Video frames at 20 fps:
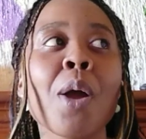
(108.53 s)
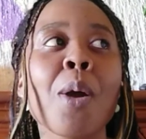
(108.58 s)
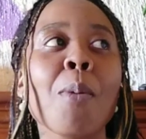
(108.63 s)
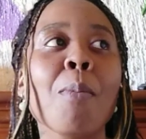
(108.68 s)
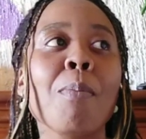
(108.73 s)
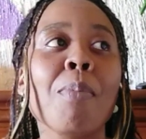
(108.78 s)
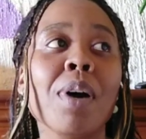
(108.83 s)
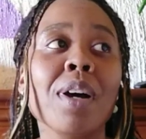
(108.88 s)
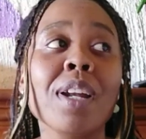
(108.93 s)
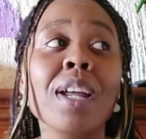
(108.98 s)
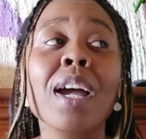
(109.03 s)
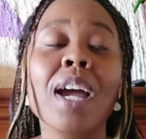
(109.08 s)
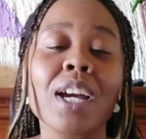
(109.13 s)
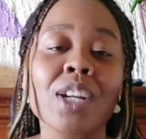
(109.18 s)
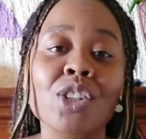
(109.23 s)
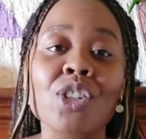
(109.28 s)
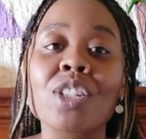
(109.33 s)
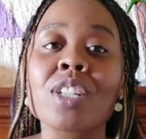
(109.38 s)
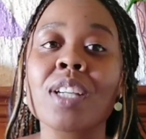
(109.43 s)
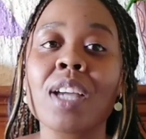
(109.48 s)
But I
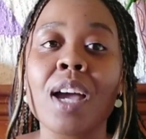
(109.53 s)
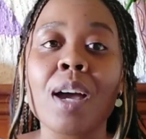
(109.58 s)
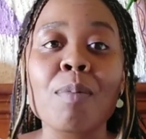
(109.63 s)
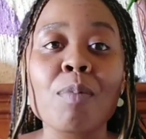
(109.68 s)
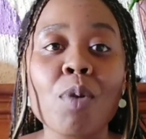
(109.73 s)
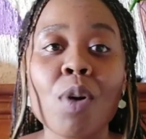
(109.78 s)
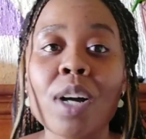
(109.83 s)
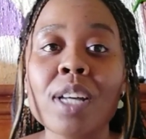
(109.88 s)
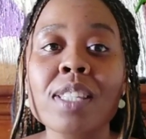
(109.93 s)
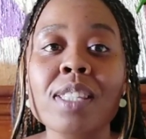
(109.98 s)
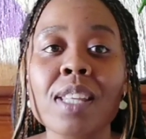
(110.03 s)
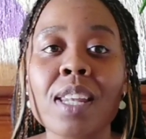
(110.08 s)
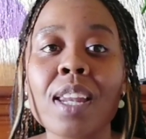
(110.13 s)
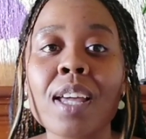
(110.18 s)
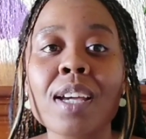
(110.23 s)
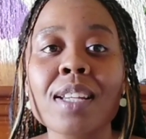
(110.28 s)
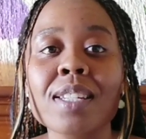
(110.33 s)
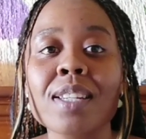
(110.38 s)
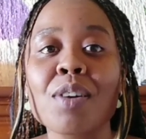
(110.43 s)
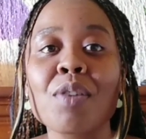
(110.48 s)
actually am quite
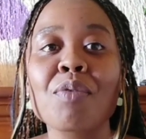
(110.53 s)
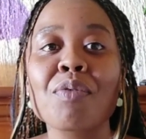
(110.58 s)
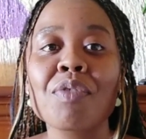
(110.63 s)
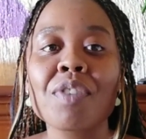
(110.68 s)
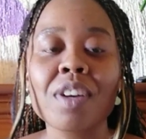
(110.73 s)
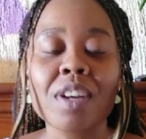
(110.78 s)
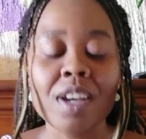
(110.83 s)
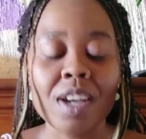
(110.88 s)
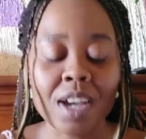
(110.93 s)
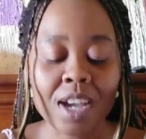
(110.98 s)
selective.